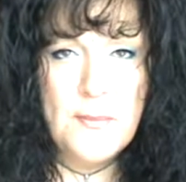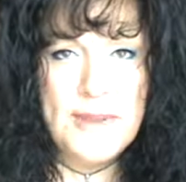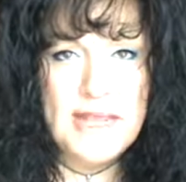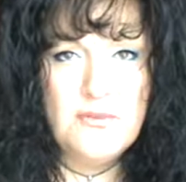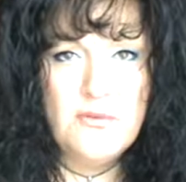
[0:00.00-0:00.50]
A
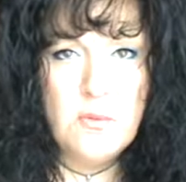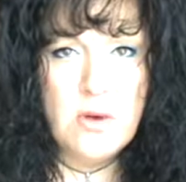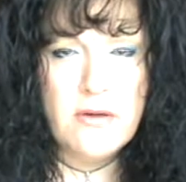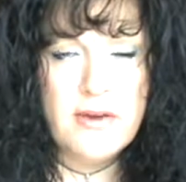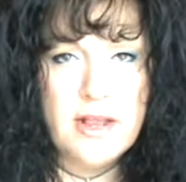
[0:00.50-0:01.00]
peaceful
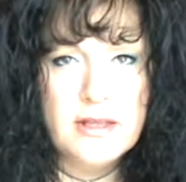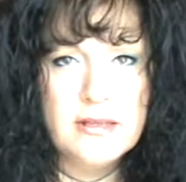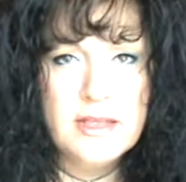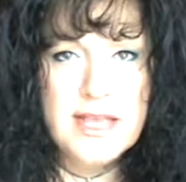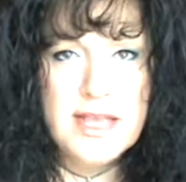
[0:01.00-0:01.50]

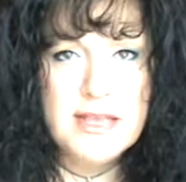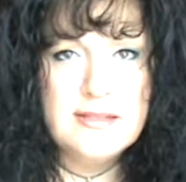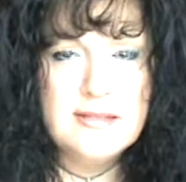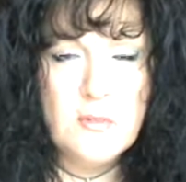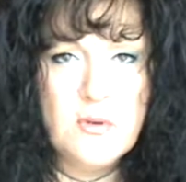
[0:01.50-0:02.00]
warrior
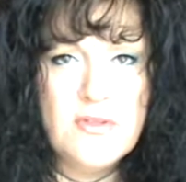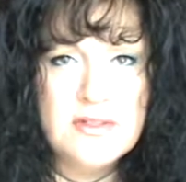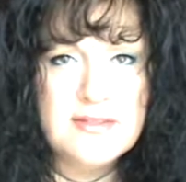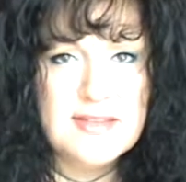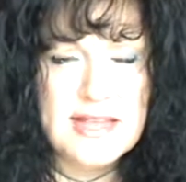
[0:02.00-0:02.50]
is someone
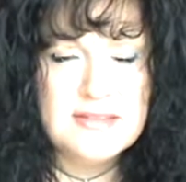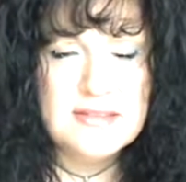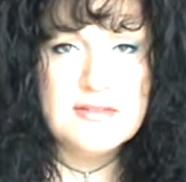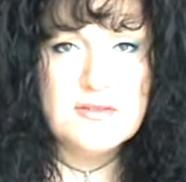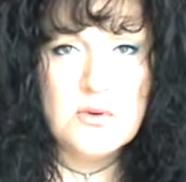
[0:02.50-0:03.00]
that
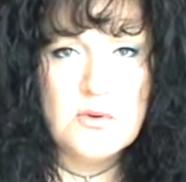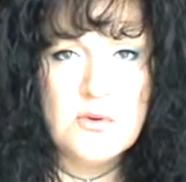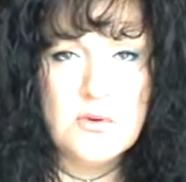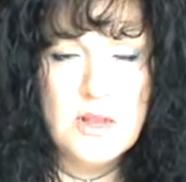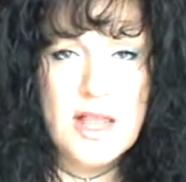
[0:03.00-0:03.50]
stands
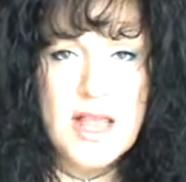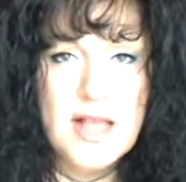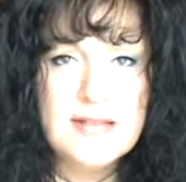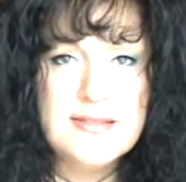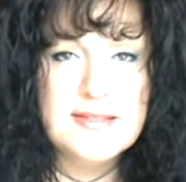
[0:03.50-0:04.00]
tall
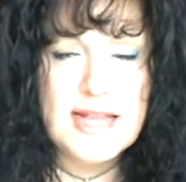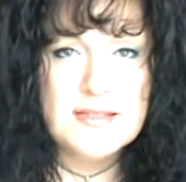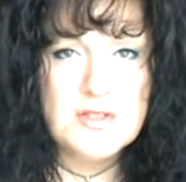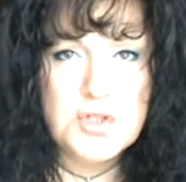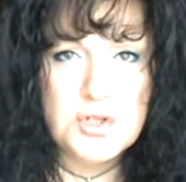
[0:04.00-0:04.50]
and
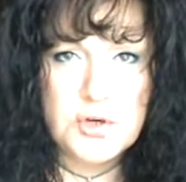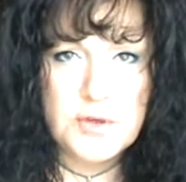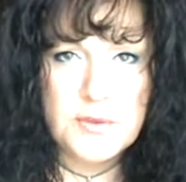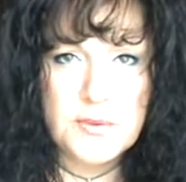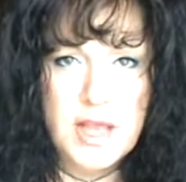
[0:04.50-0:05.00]
stands
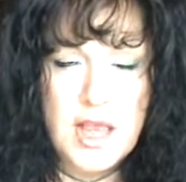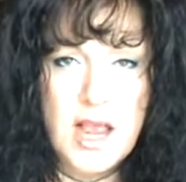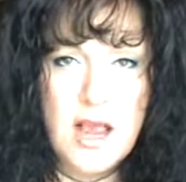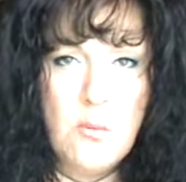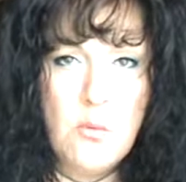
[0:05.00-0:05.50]
true
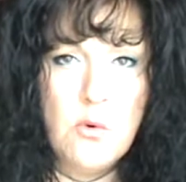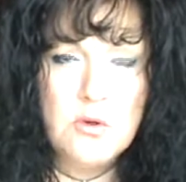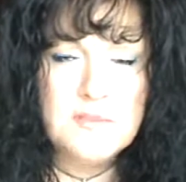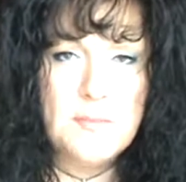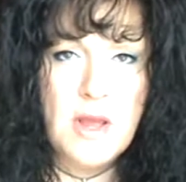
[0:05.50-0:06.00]
and
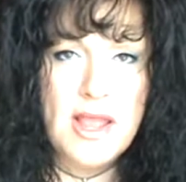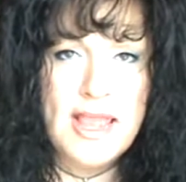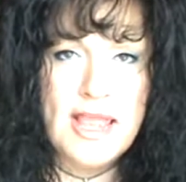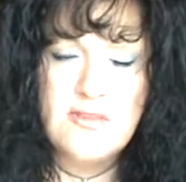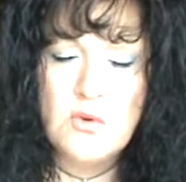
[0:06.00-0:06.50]
walks by
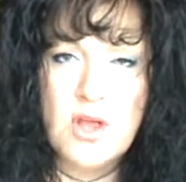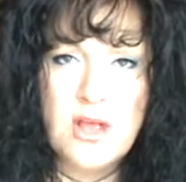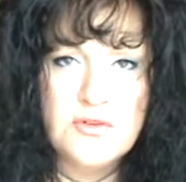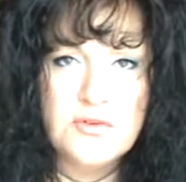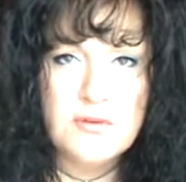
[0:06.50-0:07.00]
his or
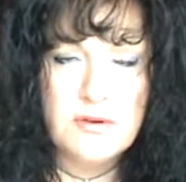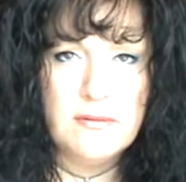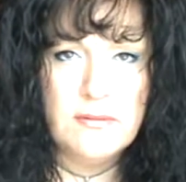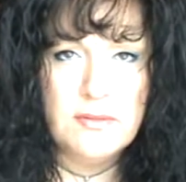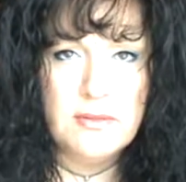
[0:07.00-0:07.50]
her
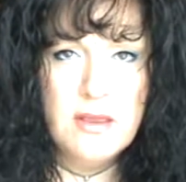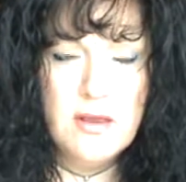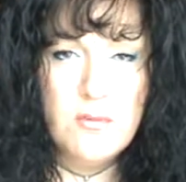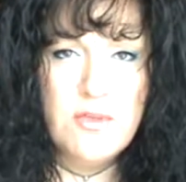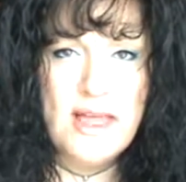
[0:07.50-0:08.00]
truth
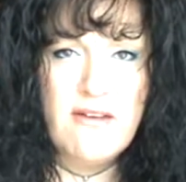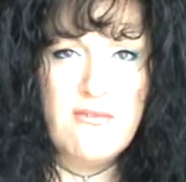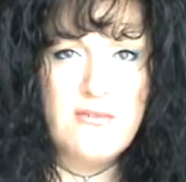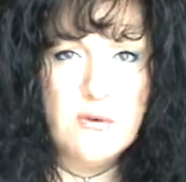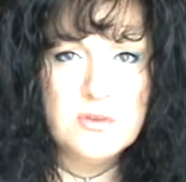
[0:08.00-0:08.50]
without
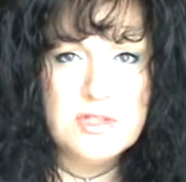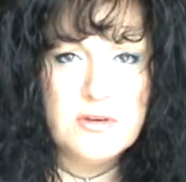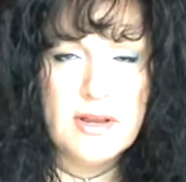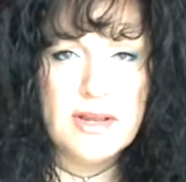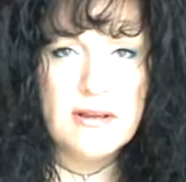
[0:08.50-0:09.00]

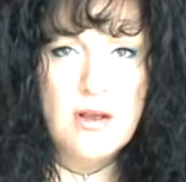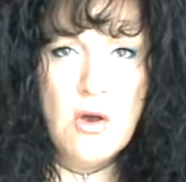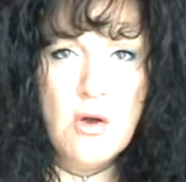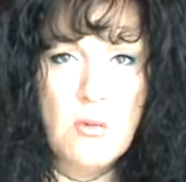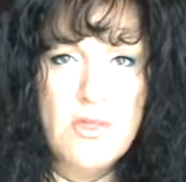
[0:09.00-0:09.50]
faltering,
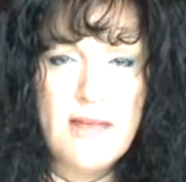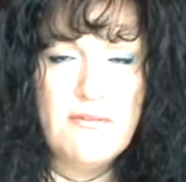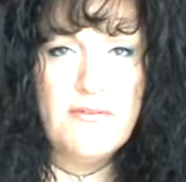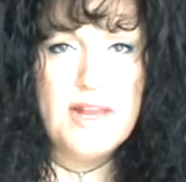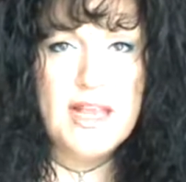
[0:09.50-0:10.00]

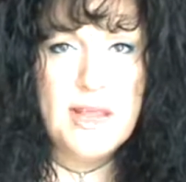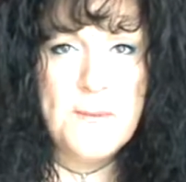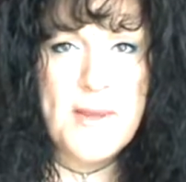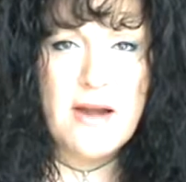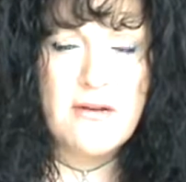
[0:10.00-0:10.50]
without feeling
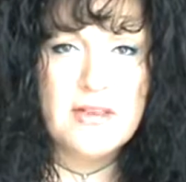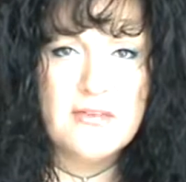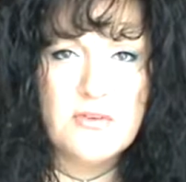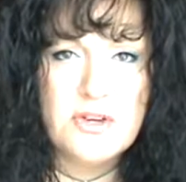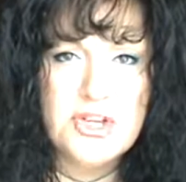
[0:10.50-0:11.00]

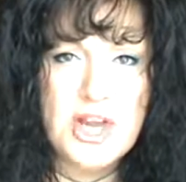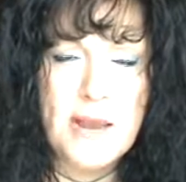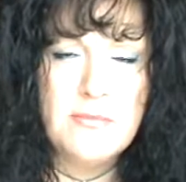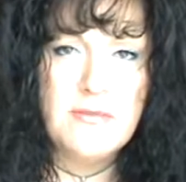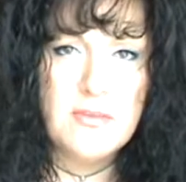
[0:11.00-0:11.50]
embarrassed or
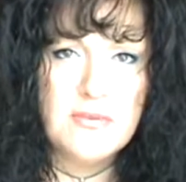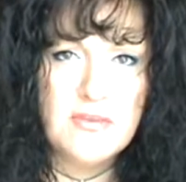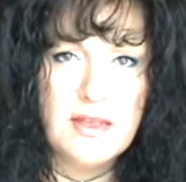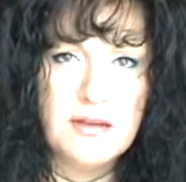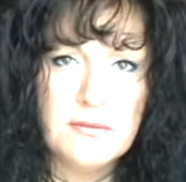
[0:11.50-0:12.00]
ashamed of
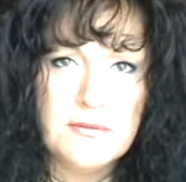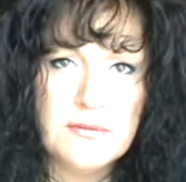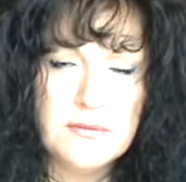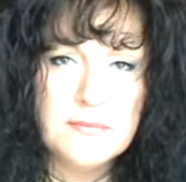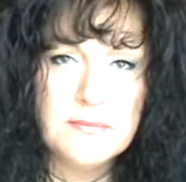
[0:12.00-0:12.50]

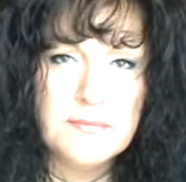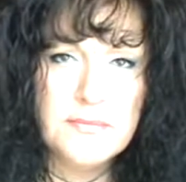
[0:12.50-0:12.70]
themselves.